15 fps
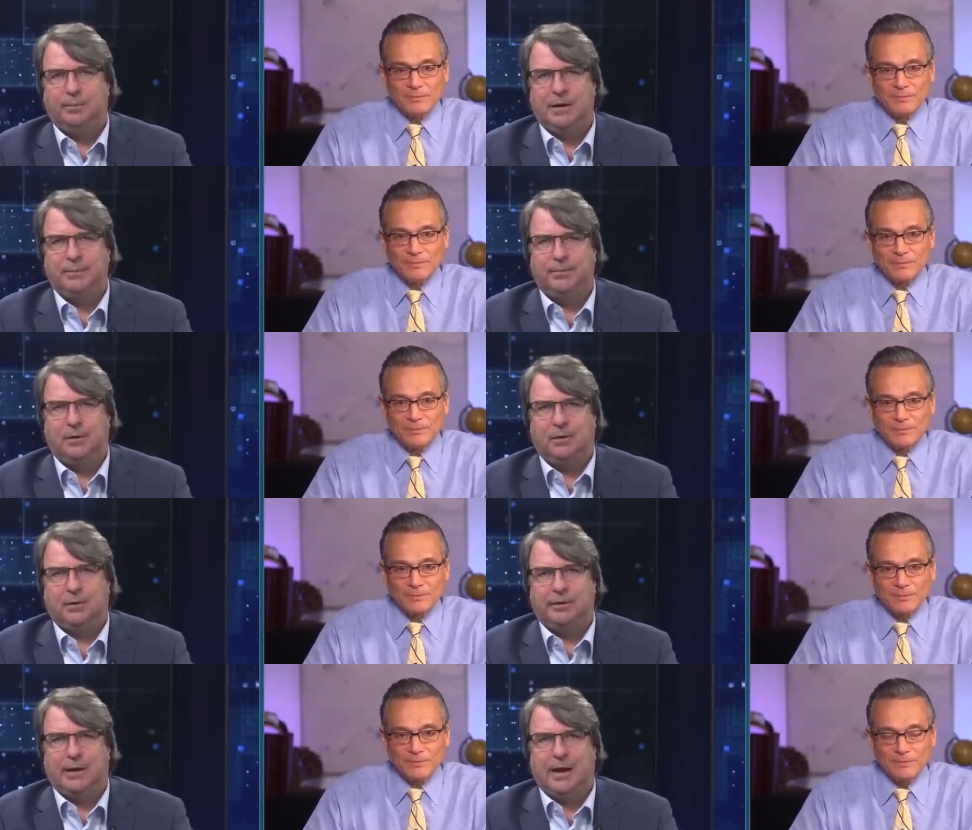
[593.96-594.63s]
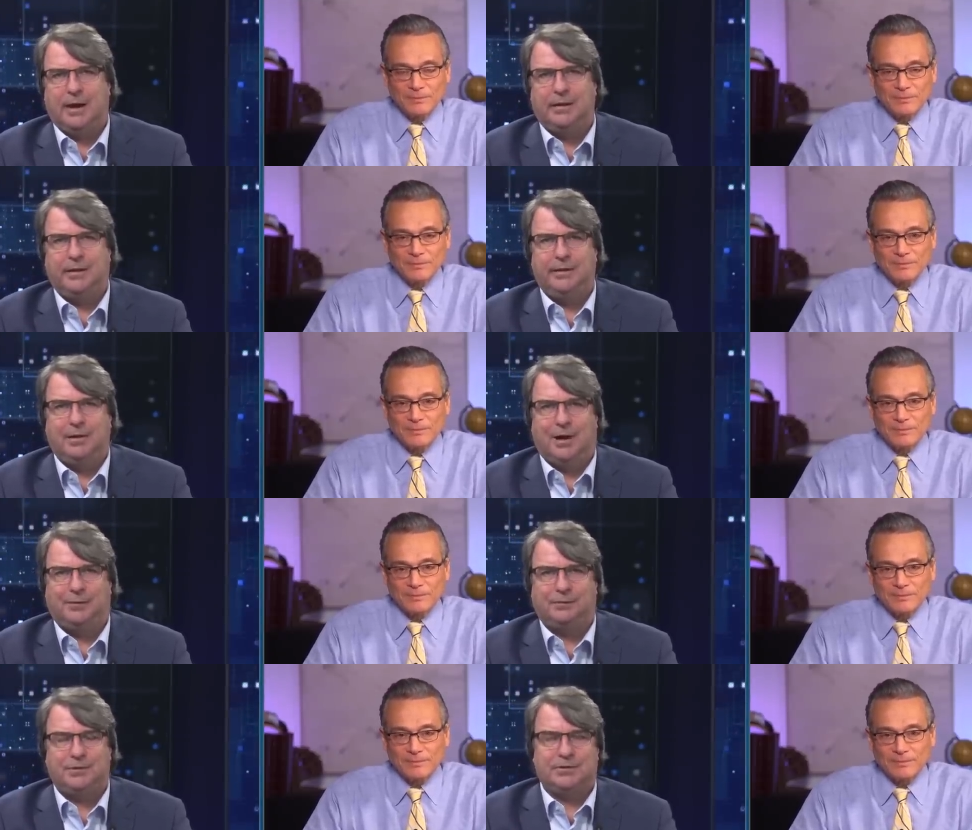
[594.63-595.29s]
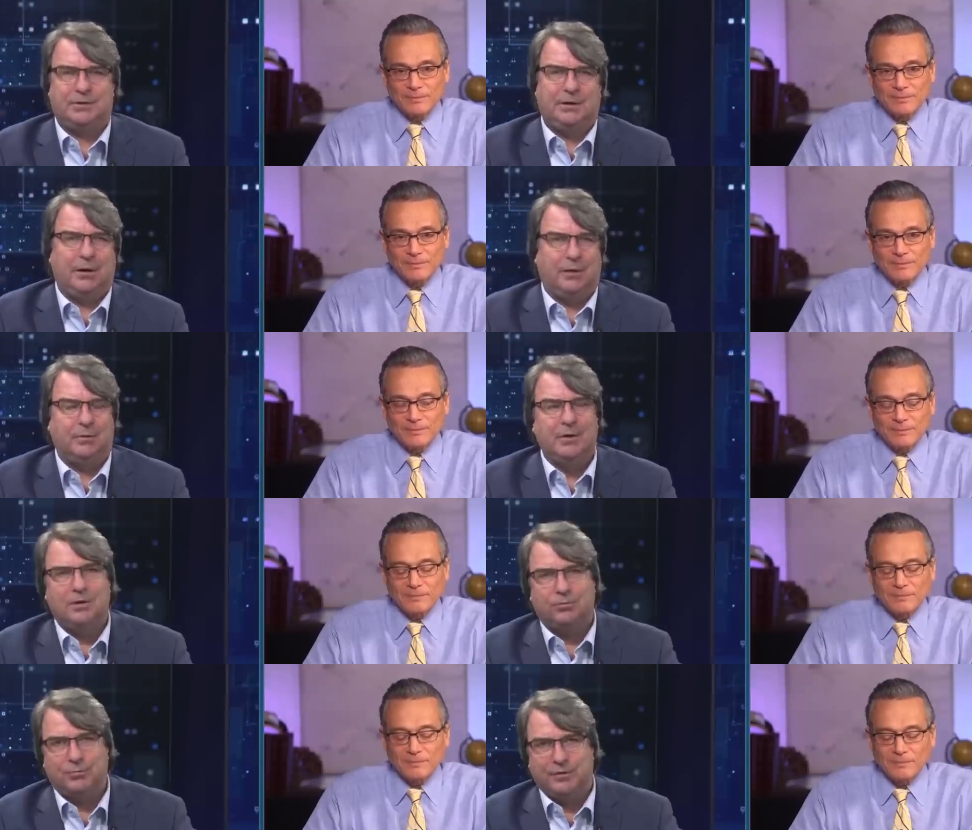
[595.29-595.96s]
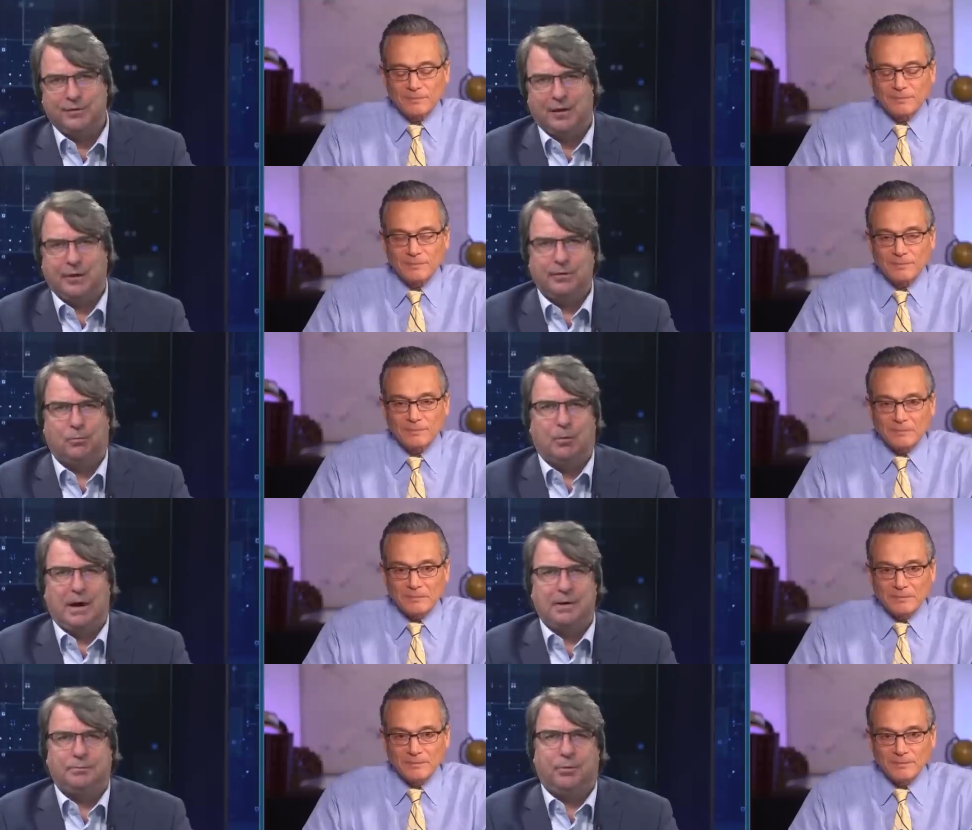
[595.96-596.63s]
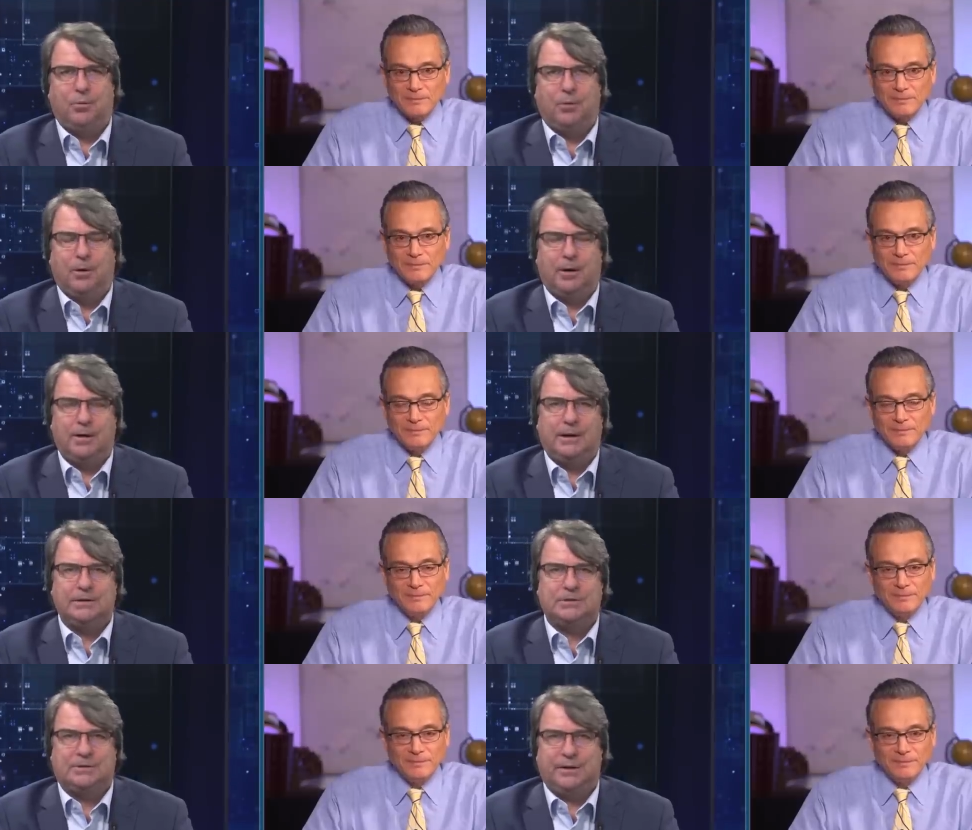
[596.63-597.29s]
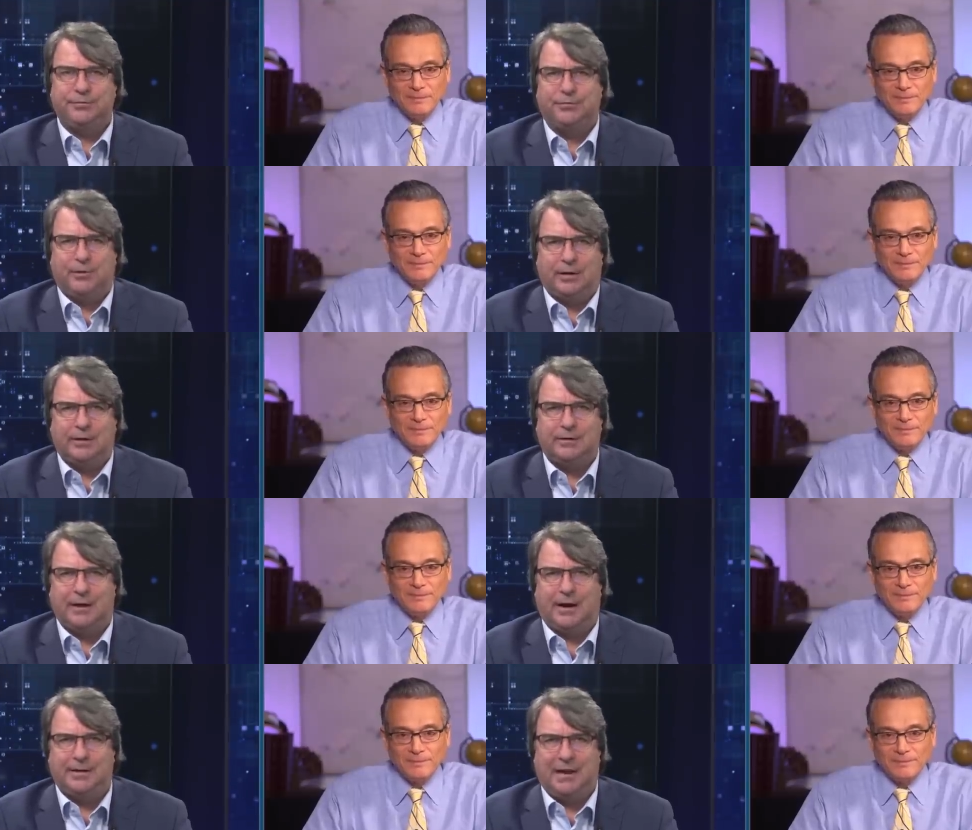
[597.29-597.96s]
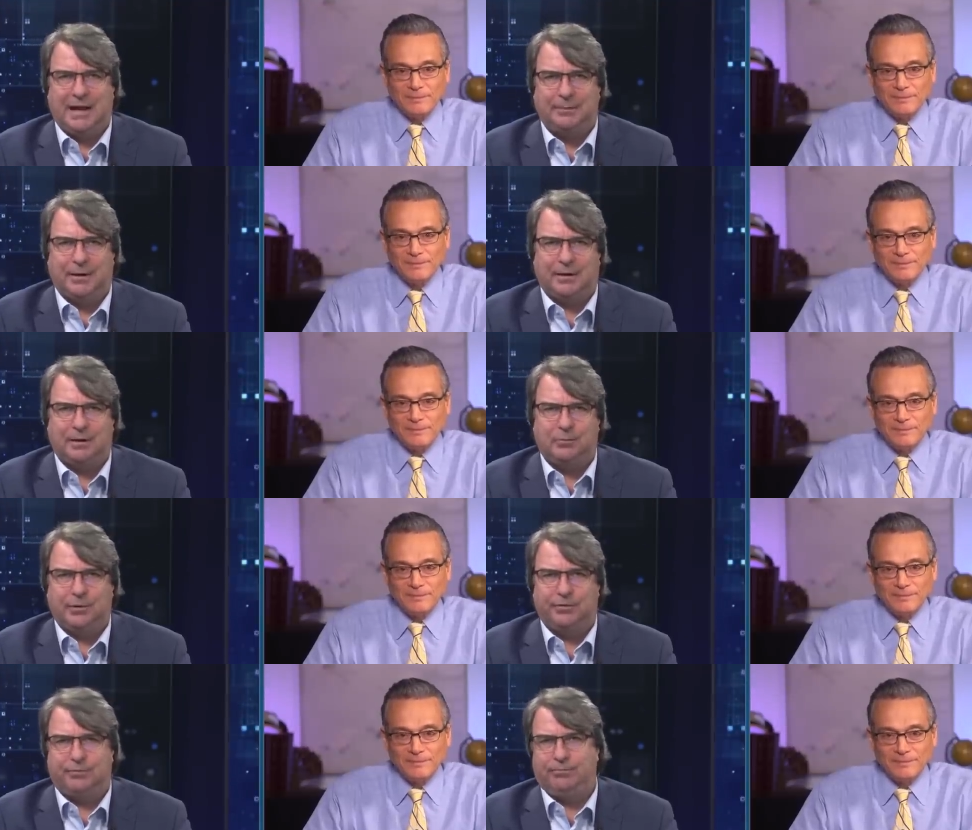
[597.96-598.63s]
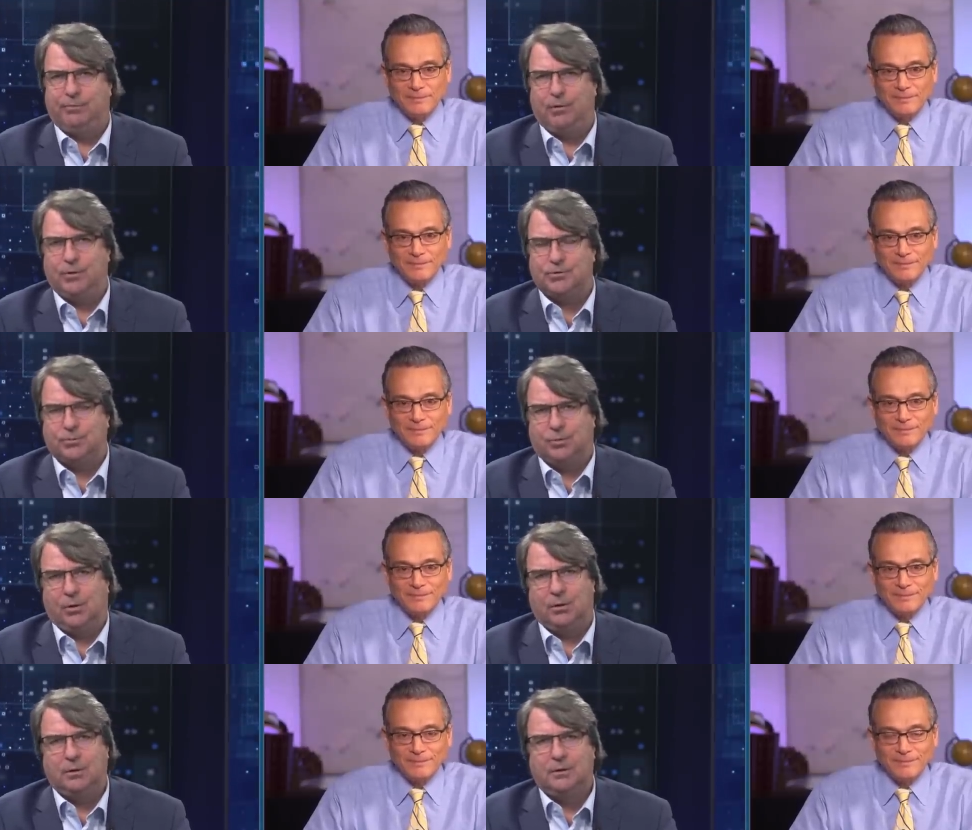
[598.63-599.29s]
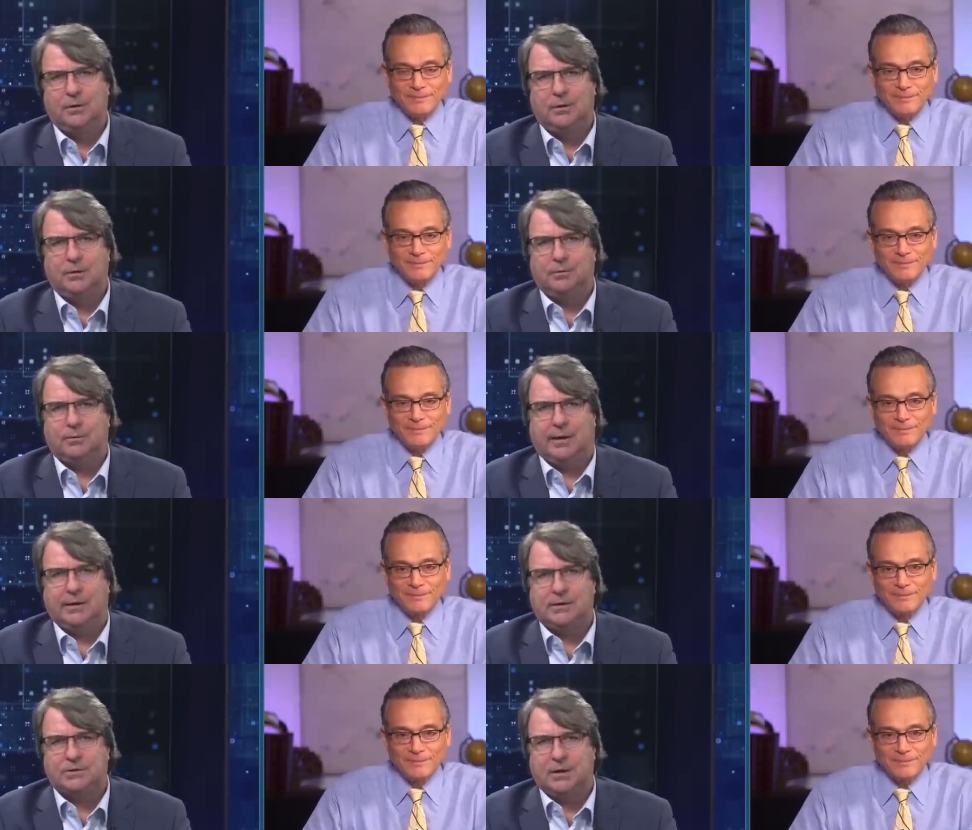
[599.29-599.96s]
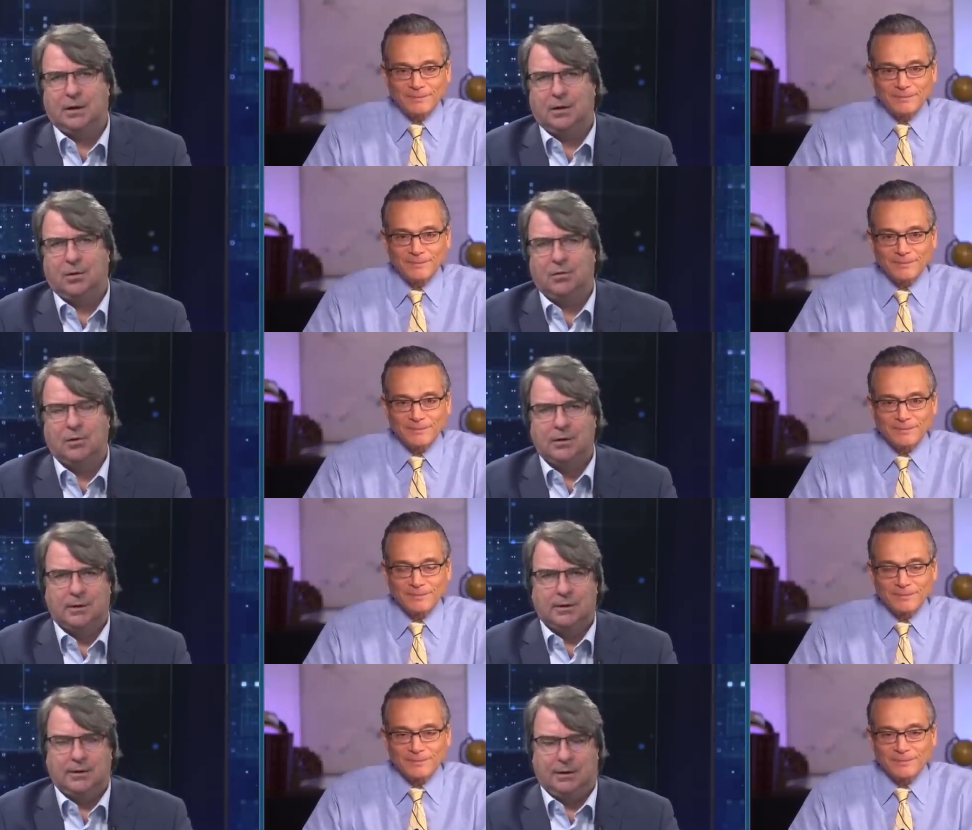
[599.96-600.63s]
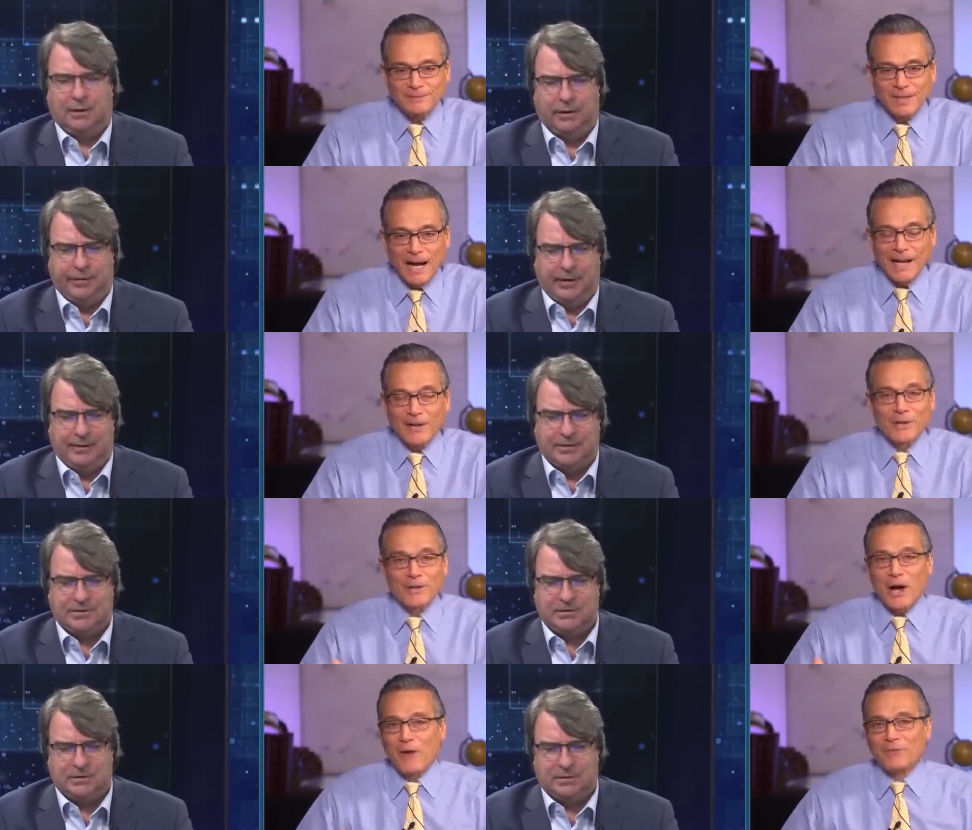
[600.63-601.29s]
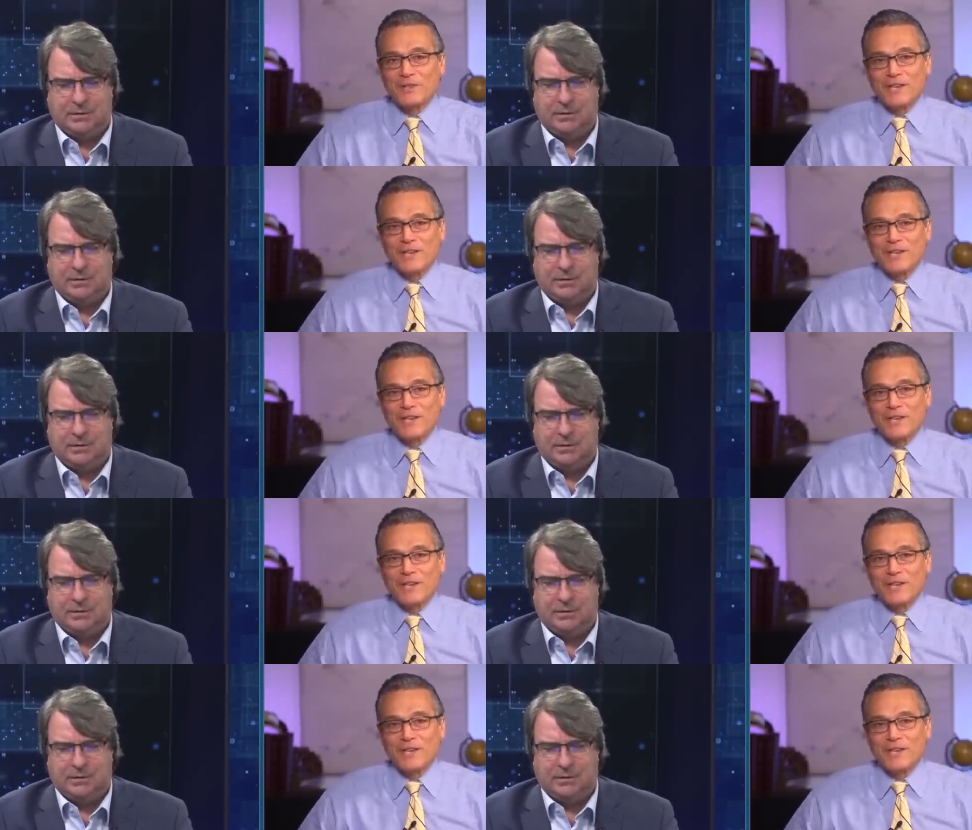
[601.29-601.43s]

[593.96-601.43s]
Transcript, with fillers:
Speaker 1: people are not in the office, you know, riffing on the whiteboard. It's different dynamic with virtual, right? So you know, I, I go to the office